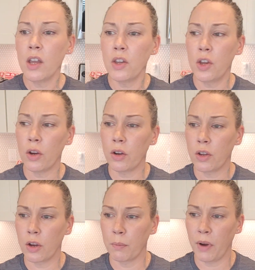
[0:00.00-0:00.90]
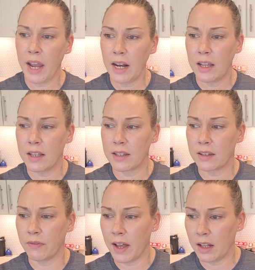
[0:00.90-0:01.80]
your, your brain is
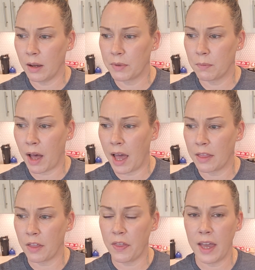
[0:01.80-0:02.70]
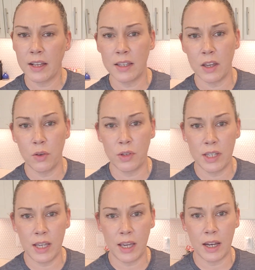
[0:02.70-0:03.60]
developed by the things that you
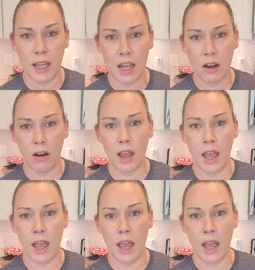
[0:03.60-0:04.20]
see and hear